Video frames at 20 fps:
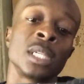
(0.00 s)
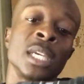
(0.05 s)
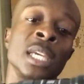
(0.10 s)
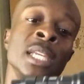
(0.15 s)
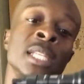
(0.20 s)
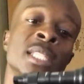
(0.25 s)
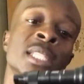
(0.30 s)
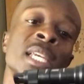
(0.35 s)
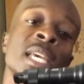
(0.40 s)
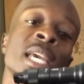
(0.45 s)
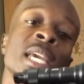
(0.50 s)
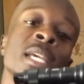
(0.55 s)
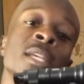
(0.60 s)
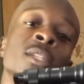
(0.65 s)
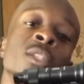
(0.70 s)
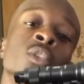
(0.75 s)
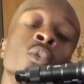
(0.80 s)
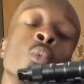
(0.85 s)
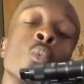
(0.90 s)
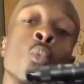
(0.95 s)
It
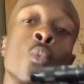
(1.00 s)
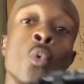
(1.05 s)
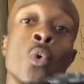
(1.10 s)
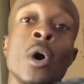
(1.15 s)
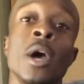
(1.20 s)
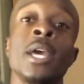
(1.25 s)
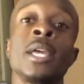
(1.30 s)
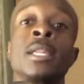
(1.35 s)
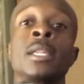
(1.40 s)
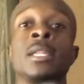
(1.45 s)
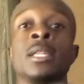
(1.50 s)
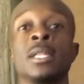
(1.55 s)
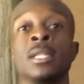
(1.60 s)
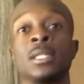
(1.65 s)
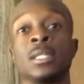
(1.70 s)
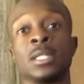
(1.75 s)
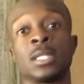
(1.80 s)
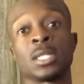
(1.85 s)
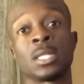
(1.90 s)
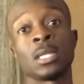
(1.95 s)
takes one
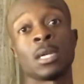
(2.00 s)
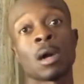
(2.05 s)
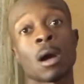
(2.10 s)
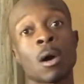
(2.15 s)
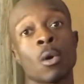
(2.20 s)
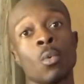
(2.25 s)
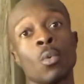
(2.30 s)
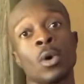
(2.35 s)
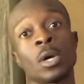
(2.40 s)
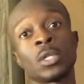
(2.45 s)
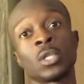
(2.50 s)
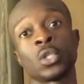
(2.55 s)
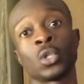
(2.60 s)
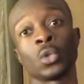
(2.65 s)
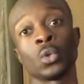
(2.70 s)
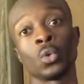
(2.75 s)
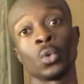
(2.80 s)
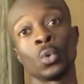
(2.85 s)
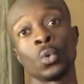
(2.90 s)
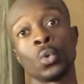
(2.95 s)

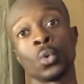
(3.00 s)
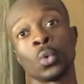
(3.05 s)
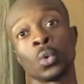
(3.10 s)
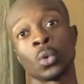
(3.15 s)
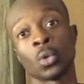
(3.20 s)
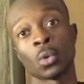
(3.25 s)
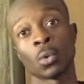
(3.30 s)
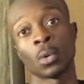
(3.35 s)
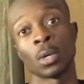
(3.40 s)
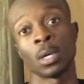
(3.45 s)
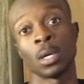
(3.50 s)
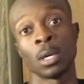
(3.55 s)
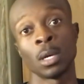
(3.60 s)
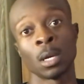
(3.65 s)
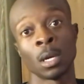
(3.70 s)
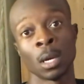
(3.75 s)
CR123